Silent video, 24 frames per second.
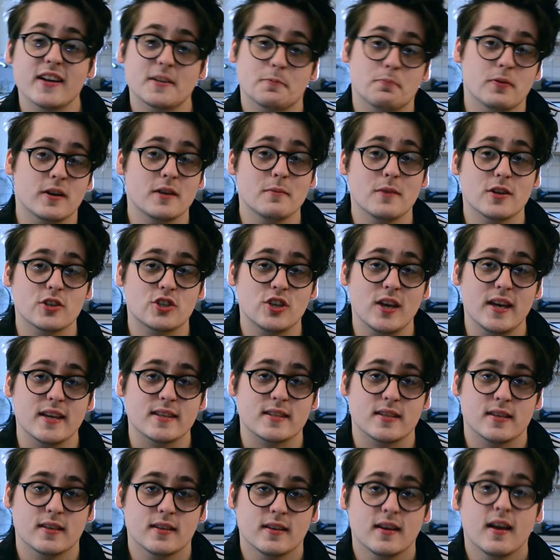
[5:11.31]
pretty much
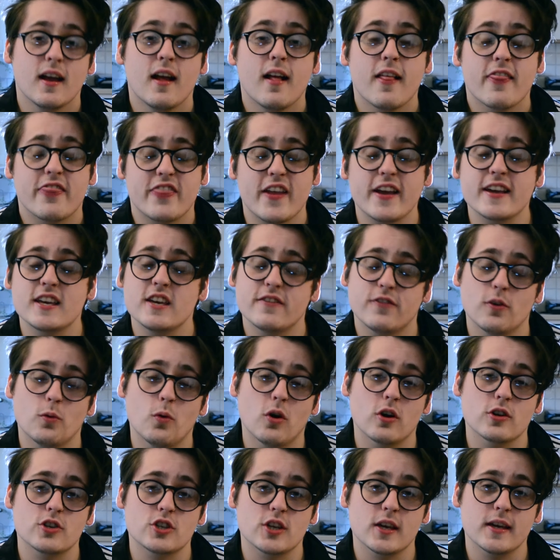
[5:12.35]
it. Thank you for
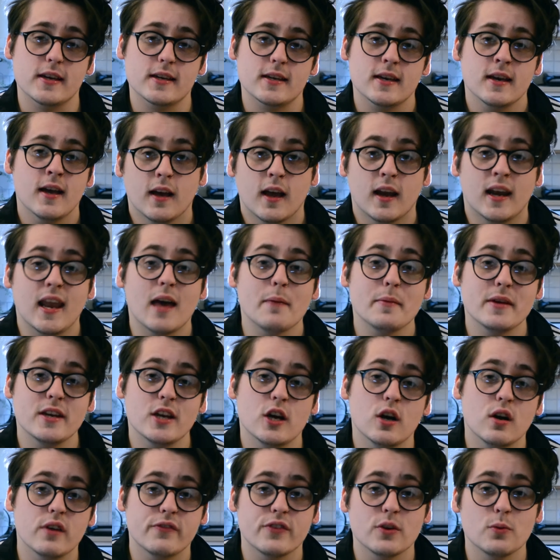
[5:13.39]
watching. Let me
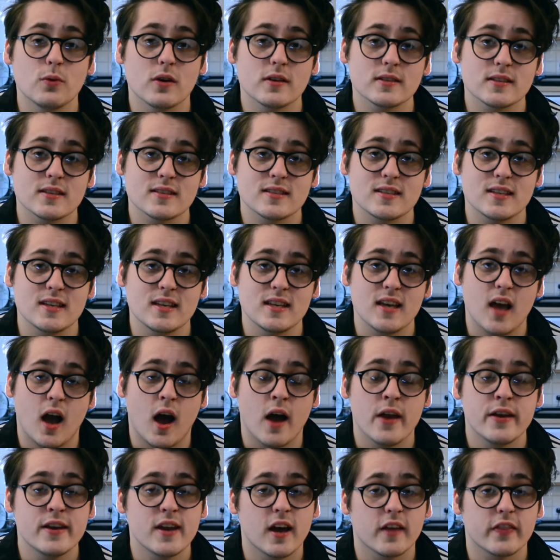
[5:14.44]
know if you want to see
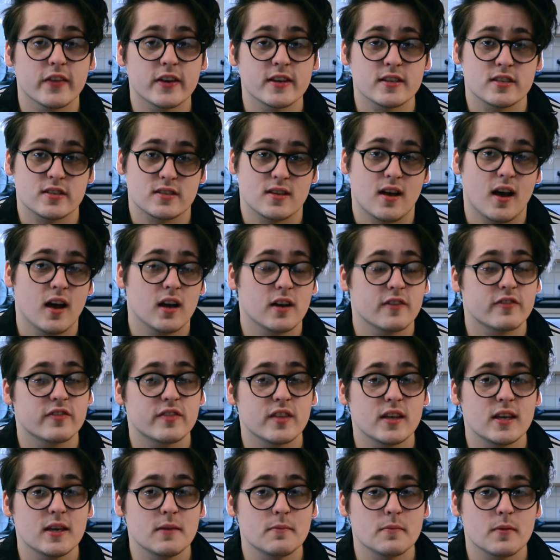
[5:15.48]
another style of
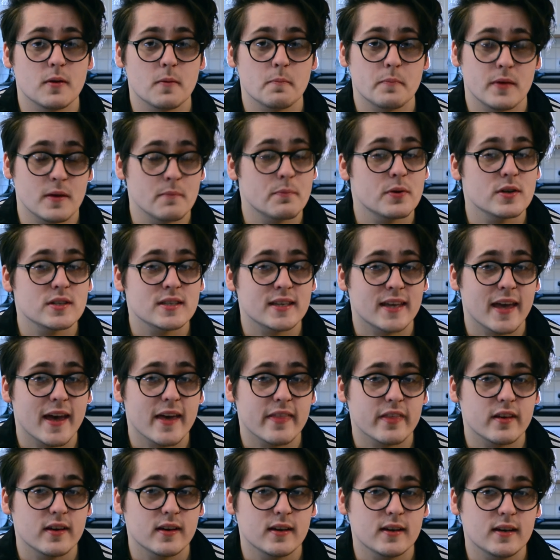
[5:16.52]
theme being put
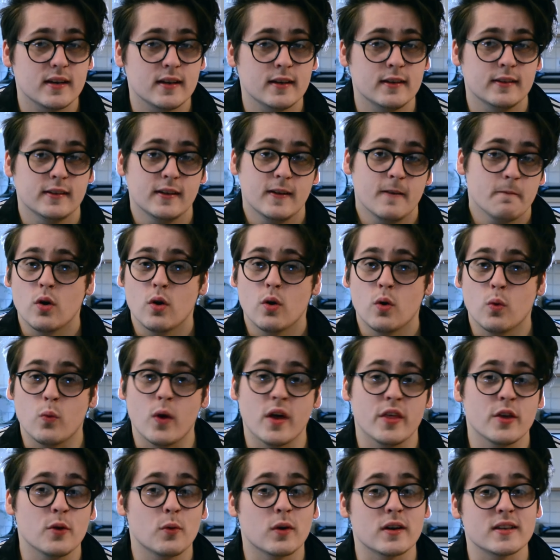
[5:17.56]
together,
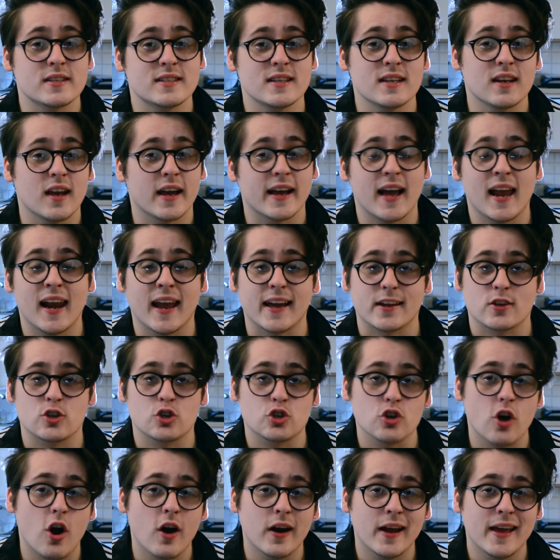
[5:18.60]
whether you want to see like
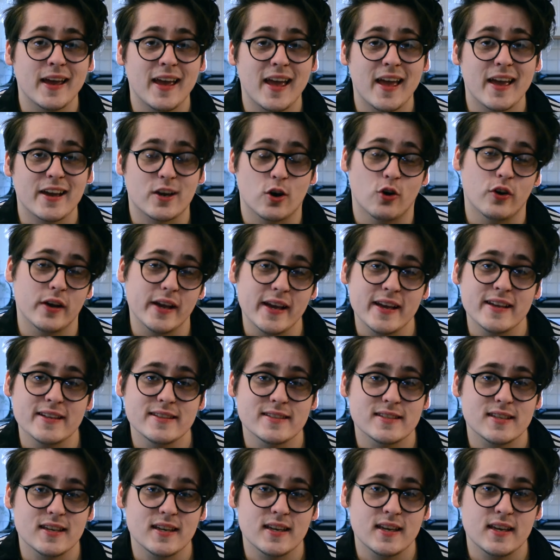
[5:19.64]
electronic or
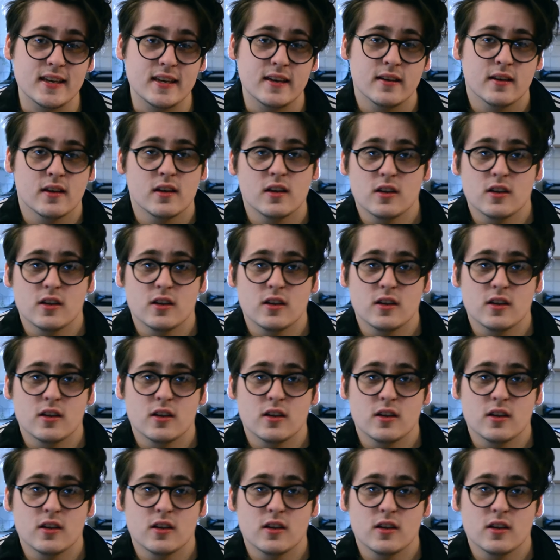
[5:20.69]
indie.